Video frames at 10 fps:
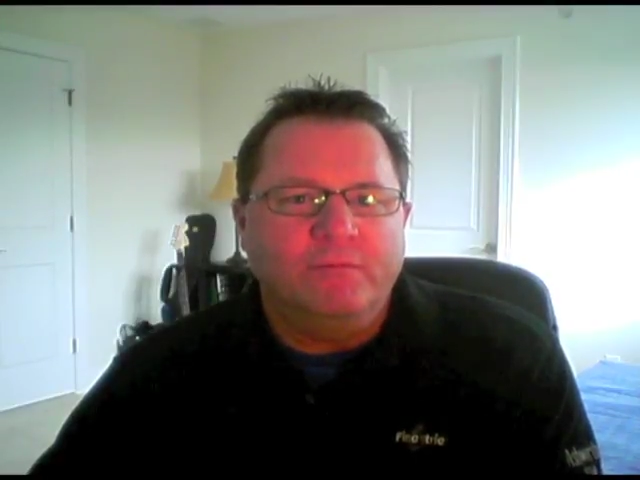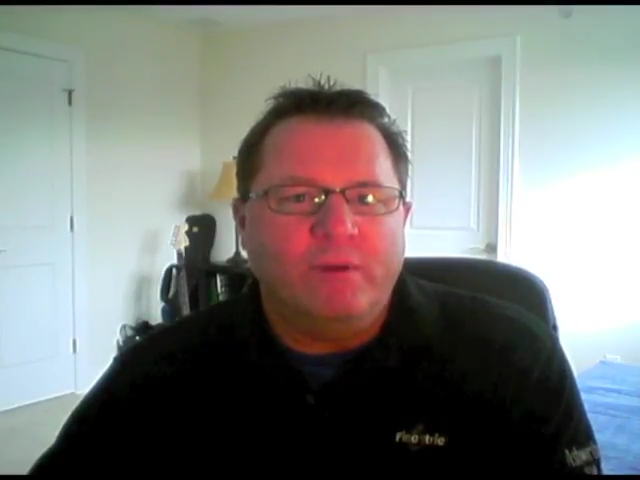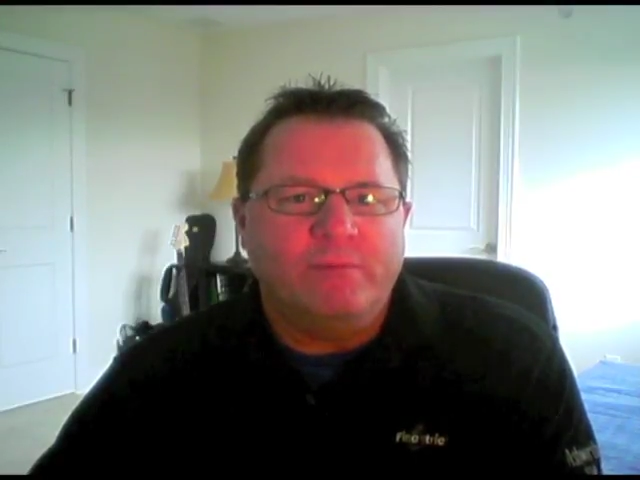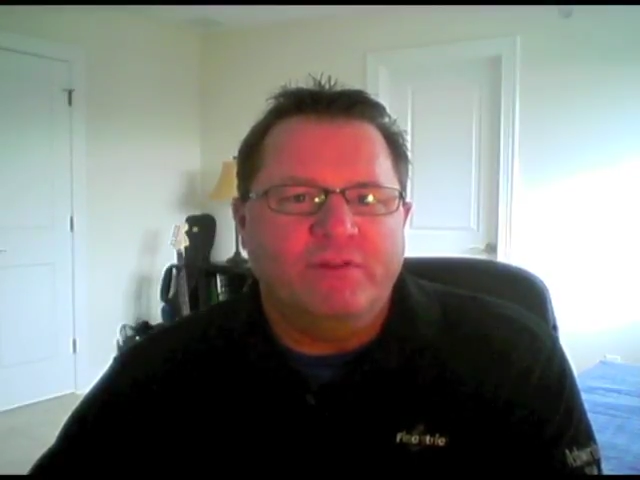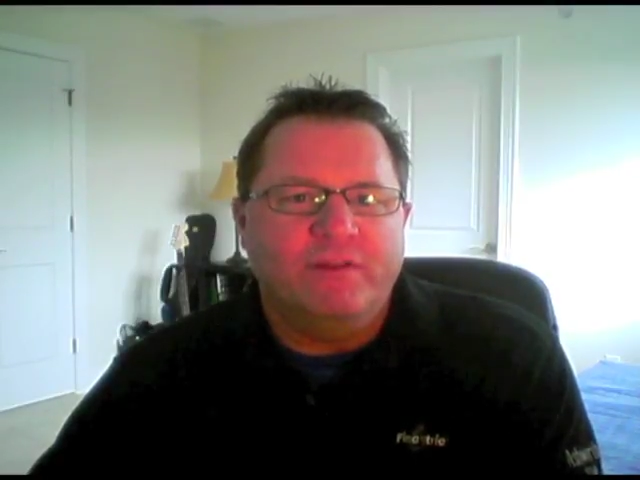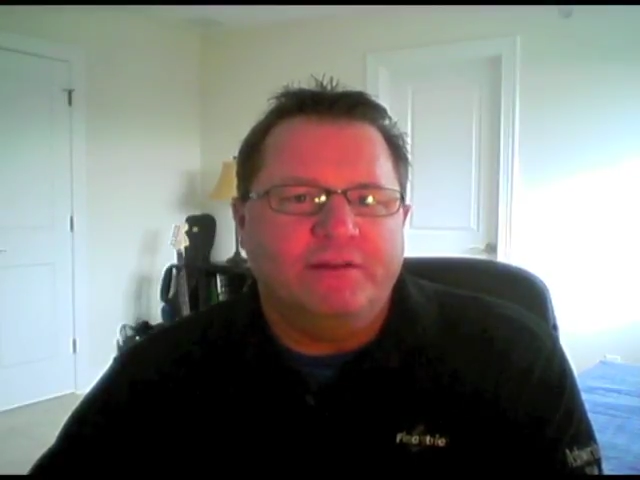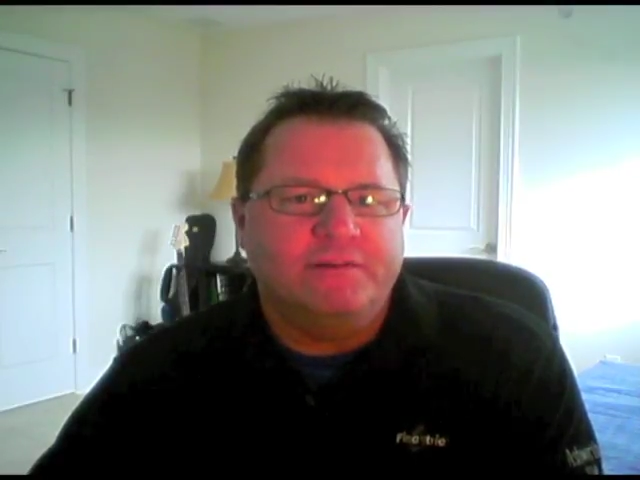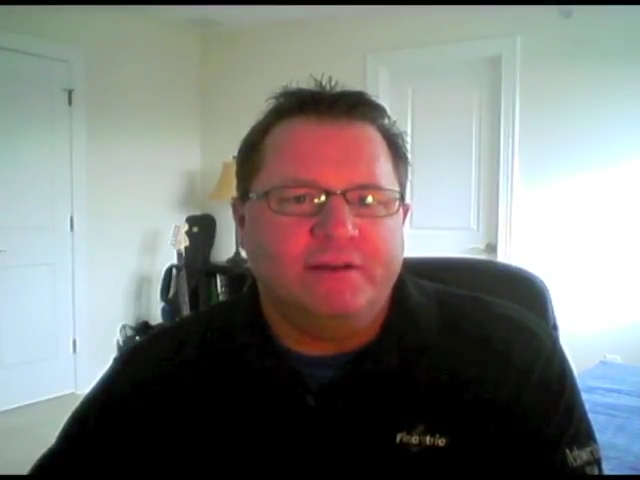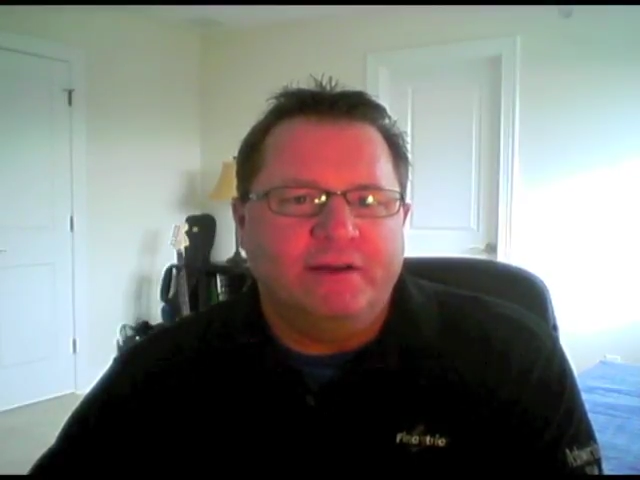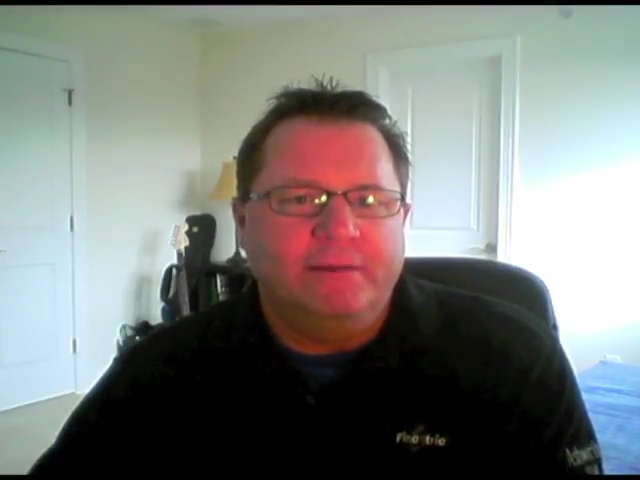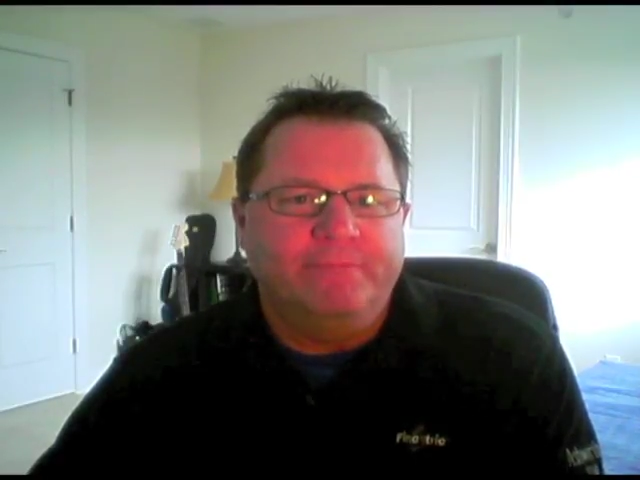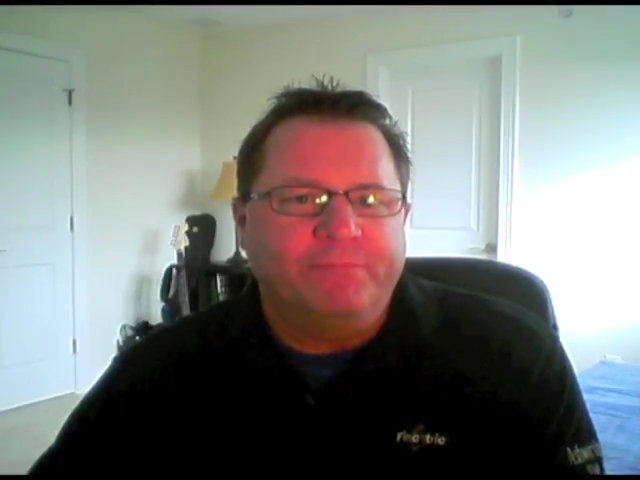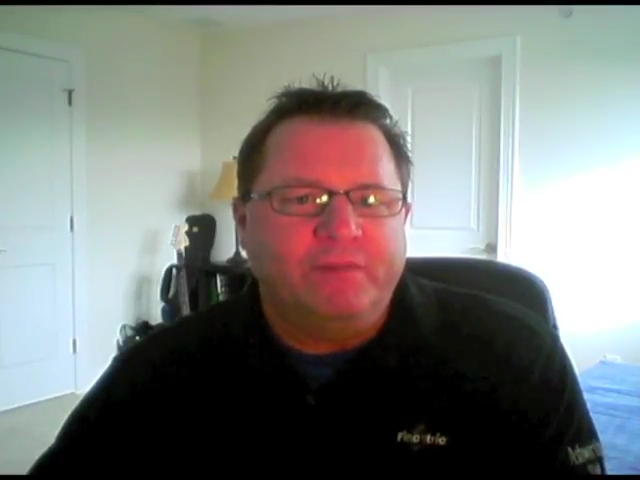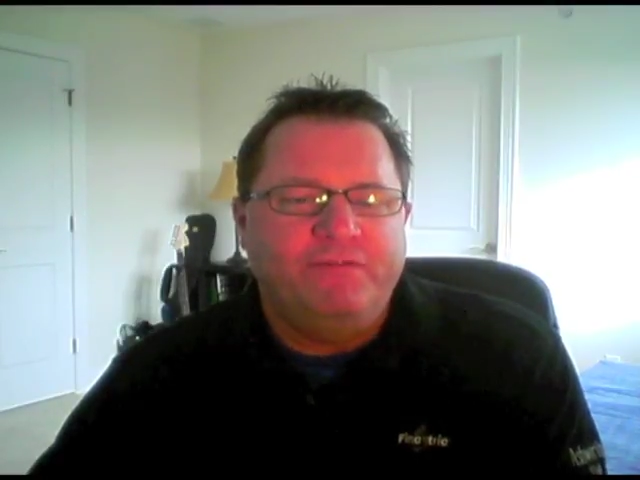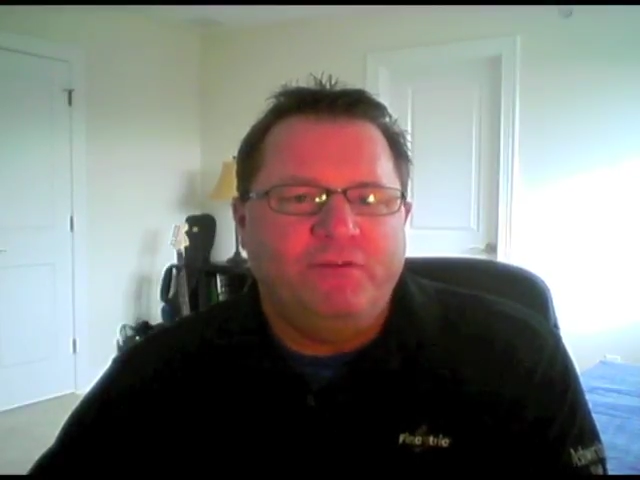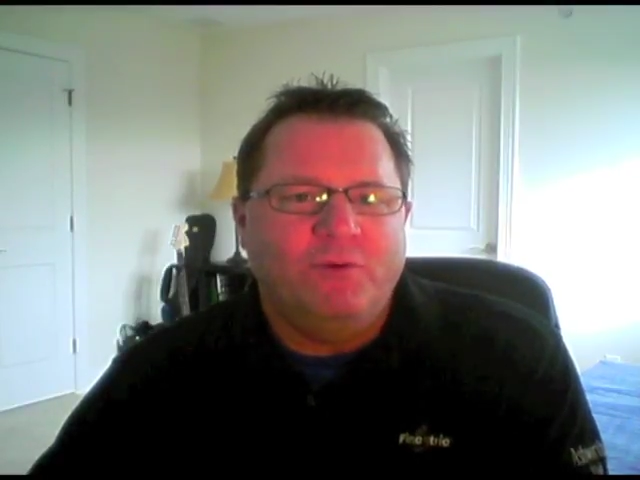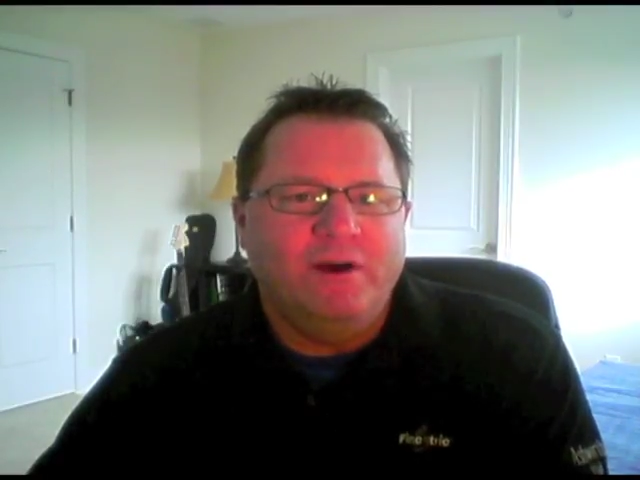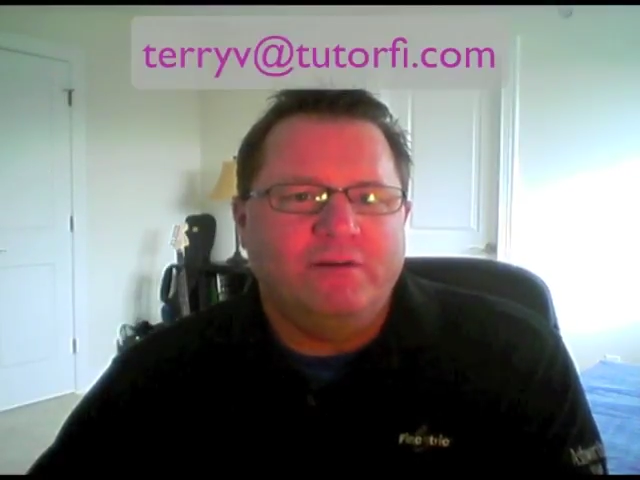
remember that um, if you want